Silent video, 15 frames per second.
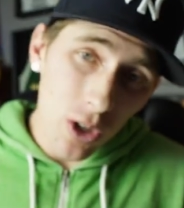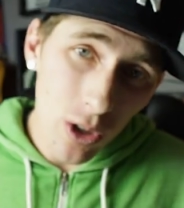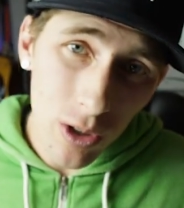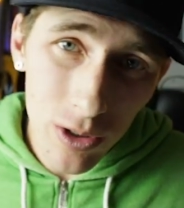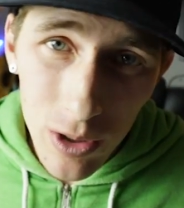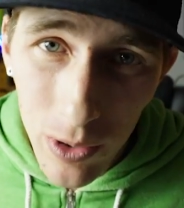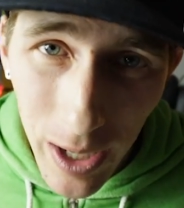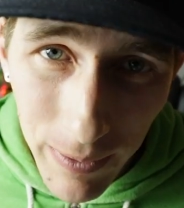
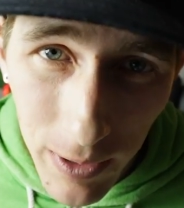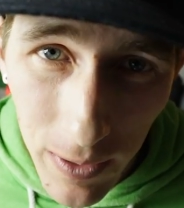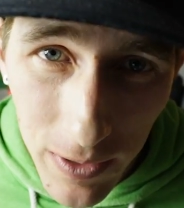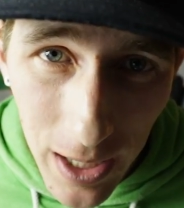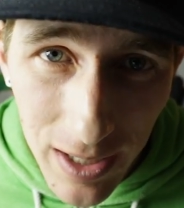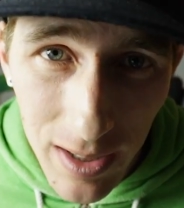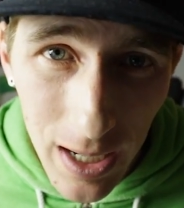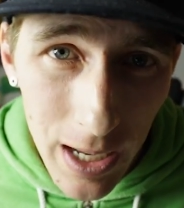Girls don't have
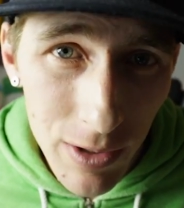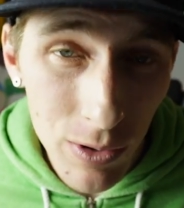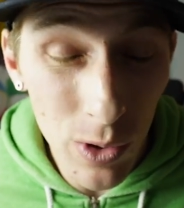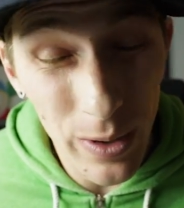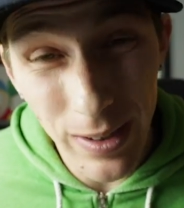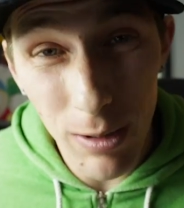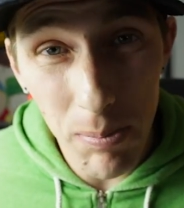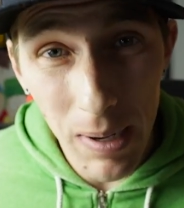enough
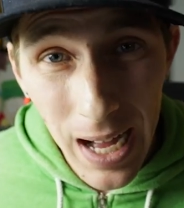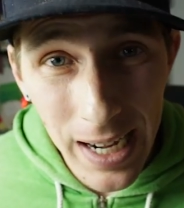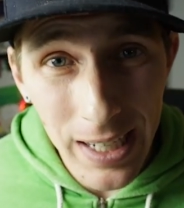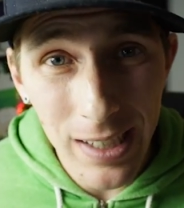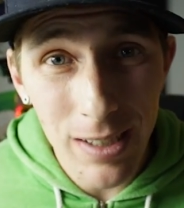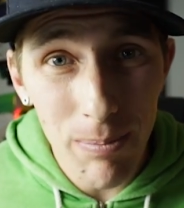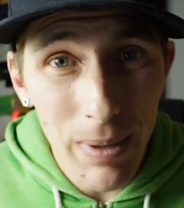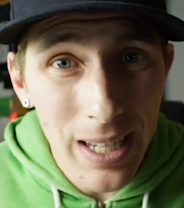testosterone in their
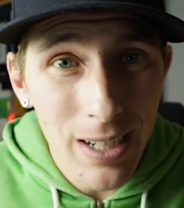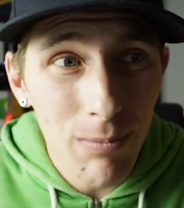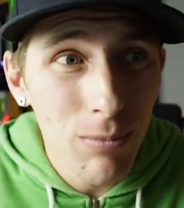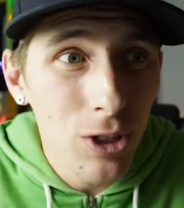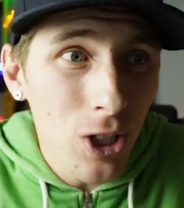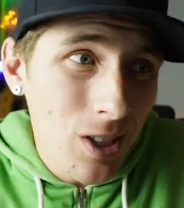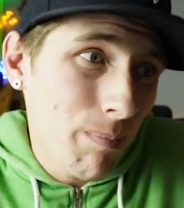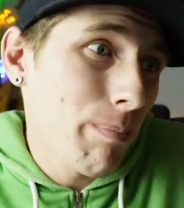body to make
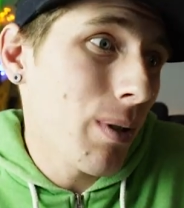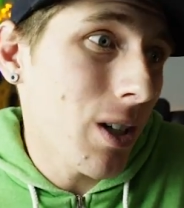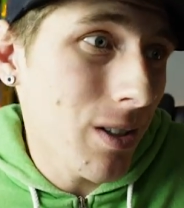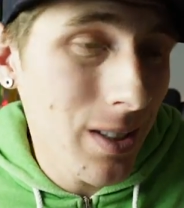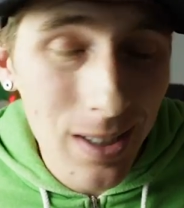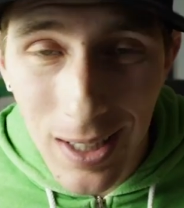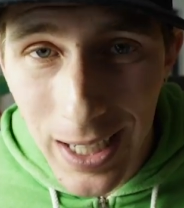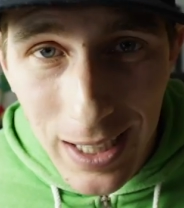them look
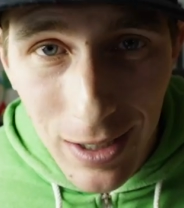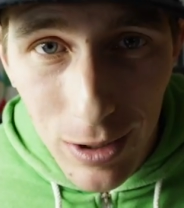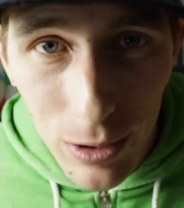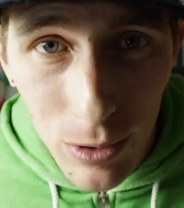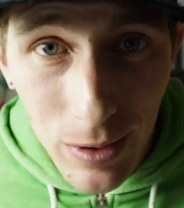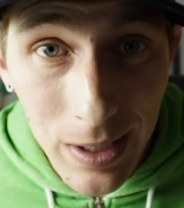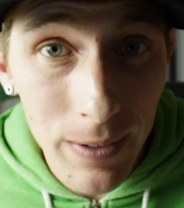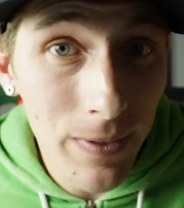bulky like a
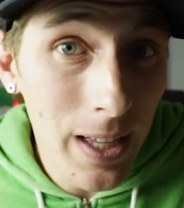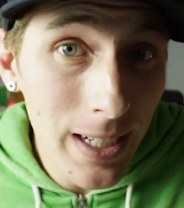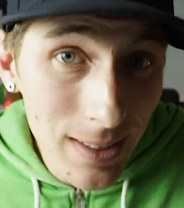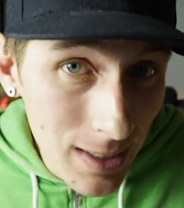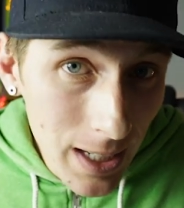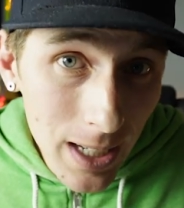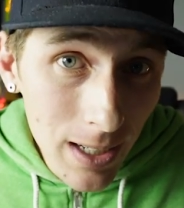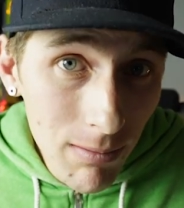dude, and if they
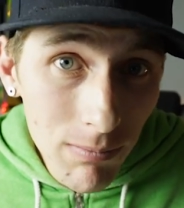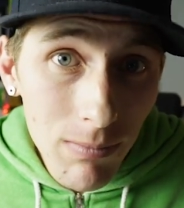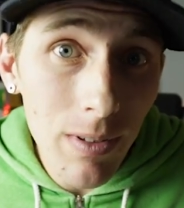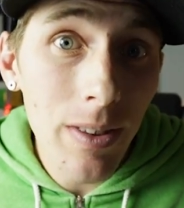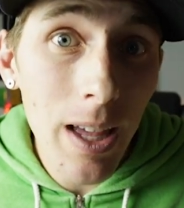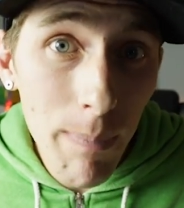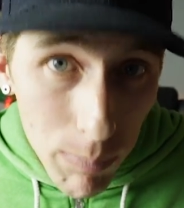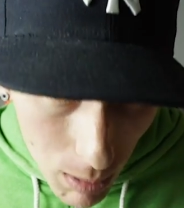did,
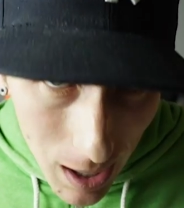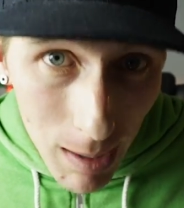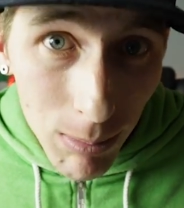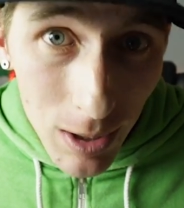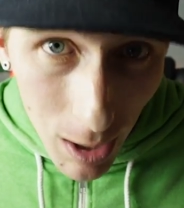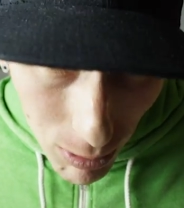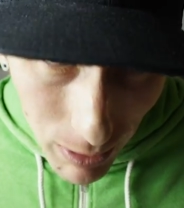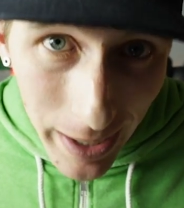they
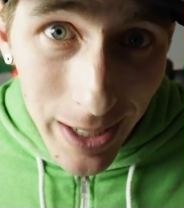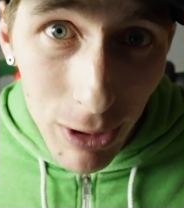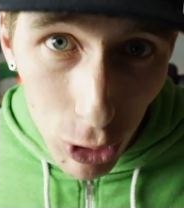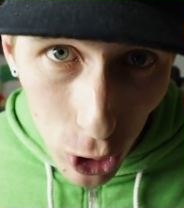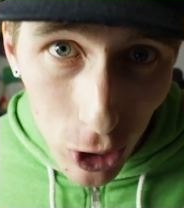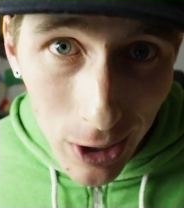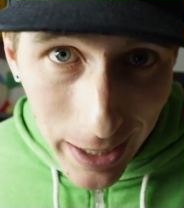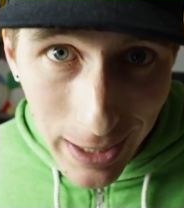probably already
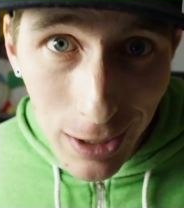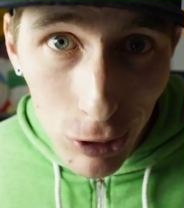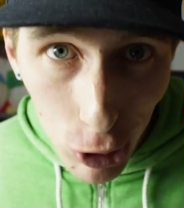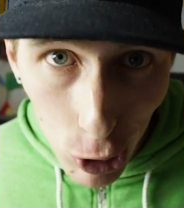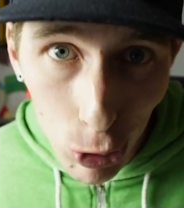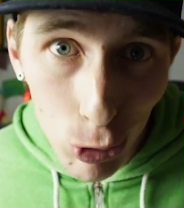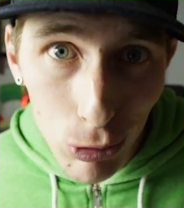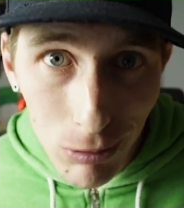look like a
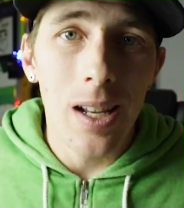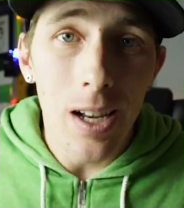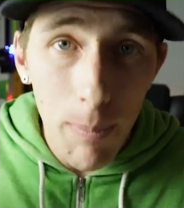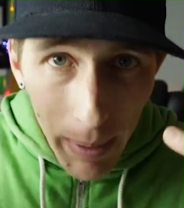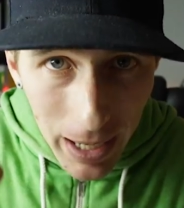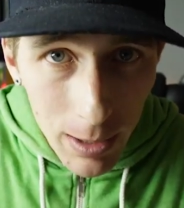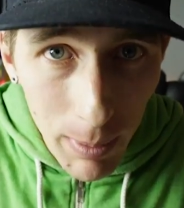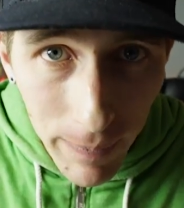dude. Now
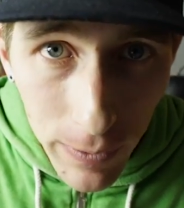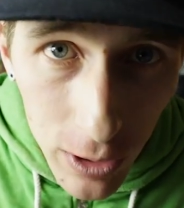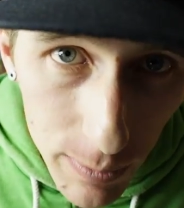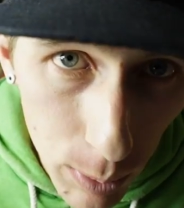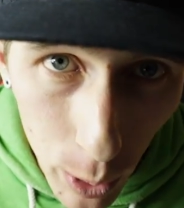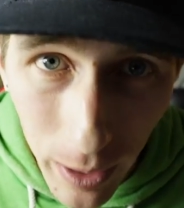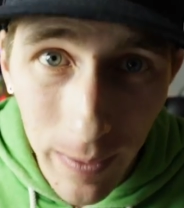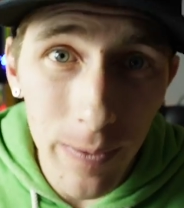back to my first point.